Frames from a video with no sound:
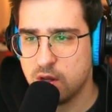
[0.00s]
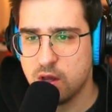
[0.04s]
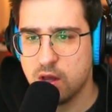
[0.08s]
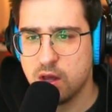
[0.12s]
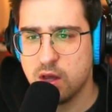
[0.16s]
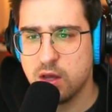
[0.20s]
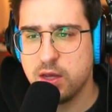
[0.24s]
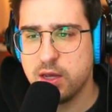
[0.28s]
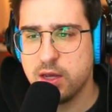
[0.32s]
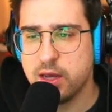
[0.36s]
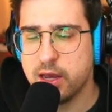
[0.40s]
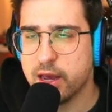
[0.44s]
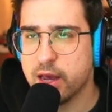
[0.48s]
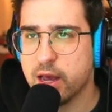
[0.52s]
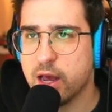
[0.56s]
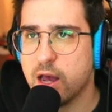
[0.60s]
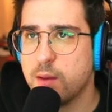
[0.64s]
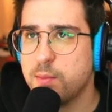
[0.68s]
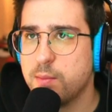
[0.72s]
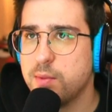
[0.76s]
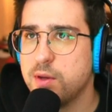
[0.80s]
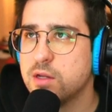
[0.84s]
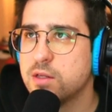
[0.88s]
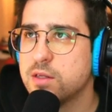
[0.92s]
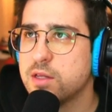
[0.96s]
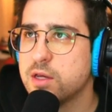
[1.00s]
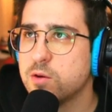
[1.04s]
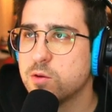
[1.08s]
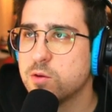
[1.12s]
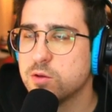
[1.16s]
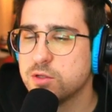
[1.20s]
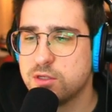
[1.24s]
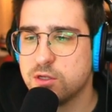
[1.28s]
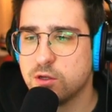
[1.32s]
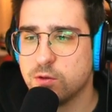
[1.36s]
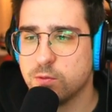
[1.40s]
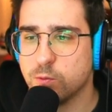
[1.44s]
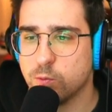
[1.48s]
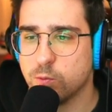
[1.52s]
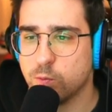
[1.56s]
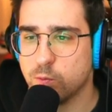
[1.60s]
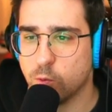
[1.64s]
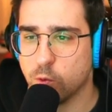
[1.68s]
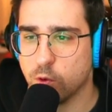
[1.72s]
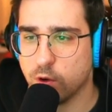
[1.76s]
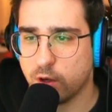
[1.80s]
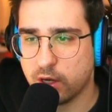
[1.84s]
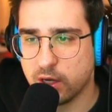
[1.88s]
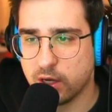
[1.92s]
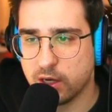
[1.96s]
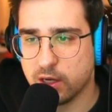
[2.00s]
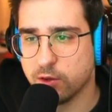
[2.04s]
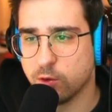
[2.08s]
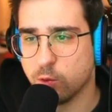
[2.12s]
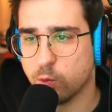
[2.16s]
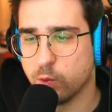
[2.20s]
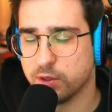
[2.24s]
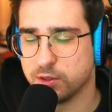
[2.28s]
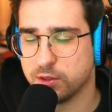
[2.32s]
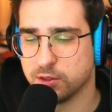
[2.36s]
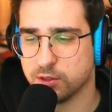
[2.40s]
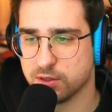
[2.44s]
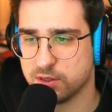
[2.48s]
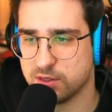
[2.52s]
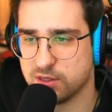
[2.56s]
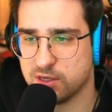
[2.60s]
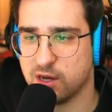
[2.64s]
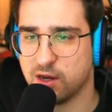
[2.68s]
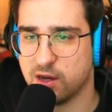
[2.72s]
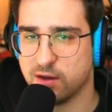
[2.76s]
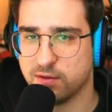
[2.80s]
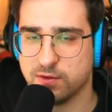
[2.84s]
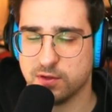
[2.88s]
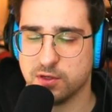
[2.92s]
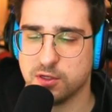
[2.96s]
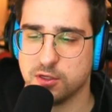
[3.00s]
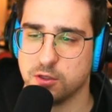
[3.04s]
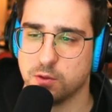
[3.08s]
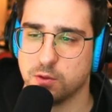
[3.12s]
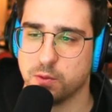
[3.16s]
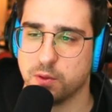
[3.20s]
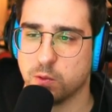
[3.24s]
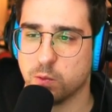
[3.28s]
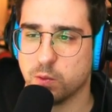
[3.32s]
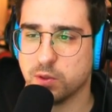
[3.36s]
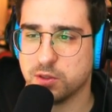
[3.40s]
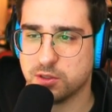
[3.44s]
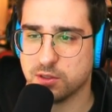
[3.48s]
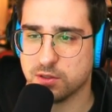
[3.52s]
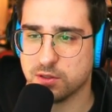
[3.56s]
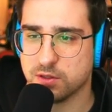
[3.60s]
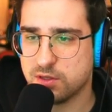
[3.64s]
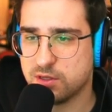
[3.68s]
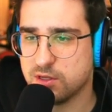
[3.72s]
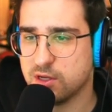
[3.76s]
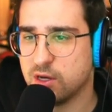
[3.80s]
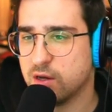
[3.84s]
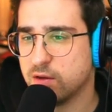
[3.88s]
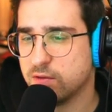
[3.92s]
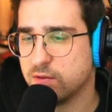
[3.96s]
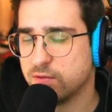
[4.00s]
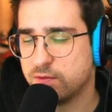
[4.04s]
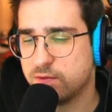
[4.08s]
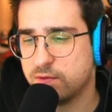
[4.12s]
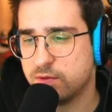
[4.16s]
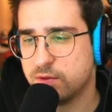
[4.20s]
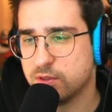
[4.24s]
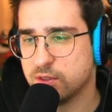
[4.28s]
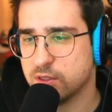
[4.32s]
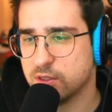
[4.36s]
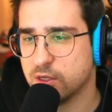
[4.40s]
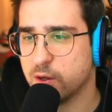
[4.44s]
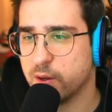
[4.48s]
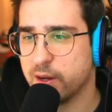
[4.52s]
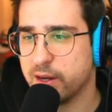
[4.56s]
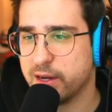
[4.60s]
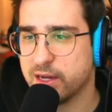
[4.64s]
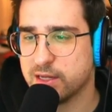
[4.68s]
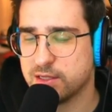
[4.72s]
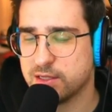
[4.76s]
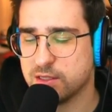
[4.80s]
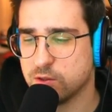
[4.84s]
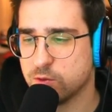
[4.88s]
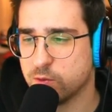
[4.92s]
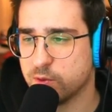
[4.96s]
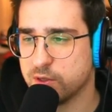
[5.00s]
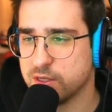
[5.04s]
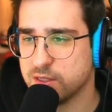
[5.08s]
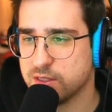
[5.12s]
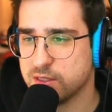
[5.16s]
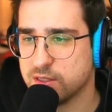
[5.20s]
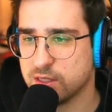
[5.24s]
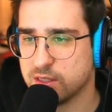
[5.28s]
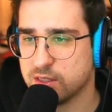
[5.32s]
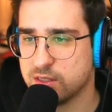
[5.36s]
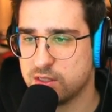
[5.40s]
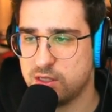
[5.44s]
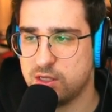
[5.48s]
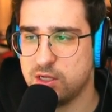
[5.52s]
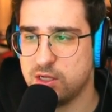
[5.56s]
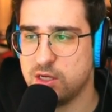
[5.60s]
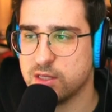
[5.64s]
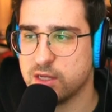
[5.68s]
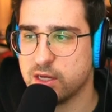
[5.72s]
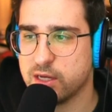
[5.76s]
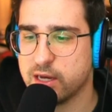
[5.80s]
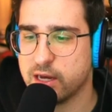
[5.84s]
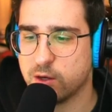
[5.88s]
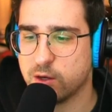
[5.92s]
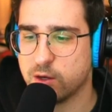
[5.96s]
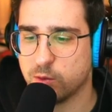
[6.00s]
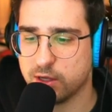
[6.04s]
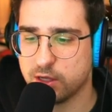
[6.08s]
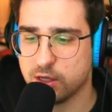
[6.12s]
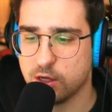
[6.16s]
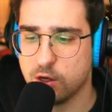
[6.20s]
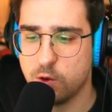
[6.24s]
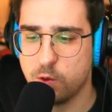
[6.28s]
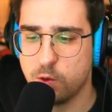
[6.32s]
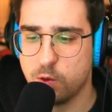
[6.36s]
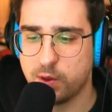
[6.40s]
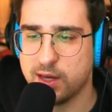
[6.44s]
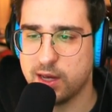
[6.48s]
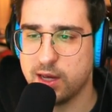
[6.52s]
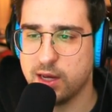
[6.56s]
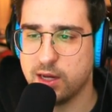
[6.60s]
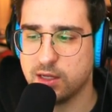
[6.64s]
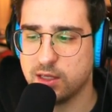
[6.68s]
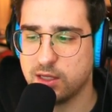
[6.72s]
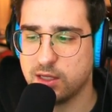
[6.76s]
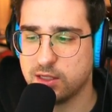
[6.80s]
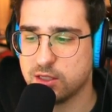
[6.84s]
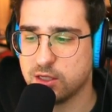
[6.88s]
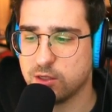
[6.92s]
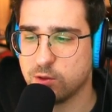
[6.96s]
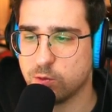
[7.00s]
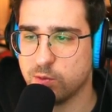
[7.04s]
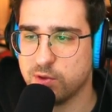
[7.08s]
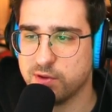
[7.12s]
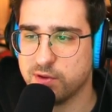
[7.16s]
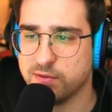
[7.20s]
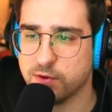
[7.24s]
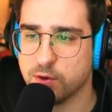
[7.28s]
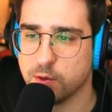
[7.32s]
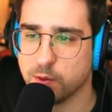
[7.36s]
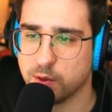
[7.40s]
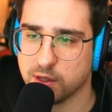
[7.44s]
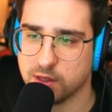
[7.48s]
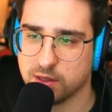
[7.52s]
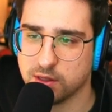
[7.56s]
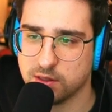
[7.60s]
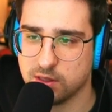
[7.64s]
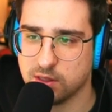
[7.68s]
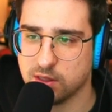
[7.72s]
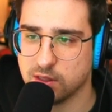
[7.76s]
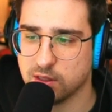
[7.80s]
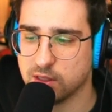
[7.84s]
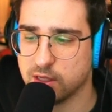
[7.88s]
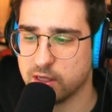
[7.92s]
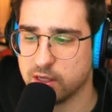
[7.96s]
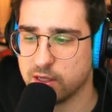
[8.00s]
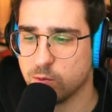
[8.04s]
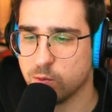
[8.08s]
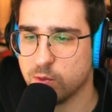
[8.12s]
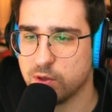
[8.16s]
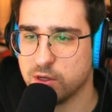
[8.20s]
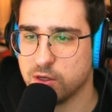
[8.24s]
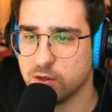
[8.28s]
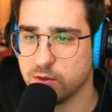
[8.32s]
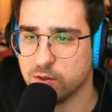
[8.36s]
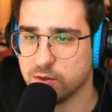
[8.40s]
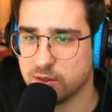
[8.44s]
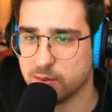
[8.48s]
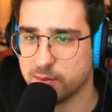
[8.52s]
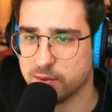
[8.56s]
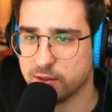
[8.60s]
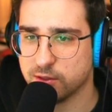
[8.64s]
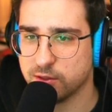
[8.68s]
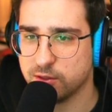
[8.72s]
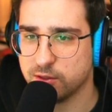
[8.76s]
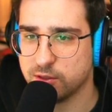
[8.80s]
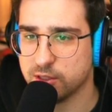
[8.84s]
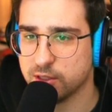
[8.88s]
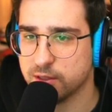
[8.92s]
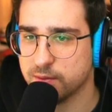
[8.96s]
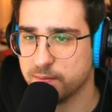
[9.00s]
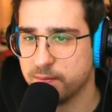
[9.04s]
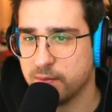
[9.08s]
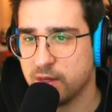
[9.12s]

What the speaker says: Yeah, I mean, they were still working on the Witcher stuff and doing Witcher stuff. So I guess in 2016, they kind of were like, okay, let's like refocus and like redo some of this shit.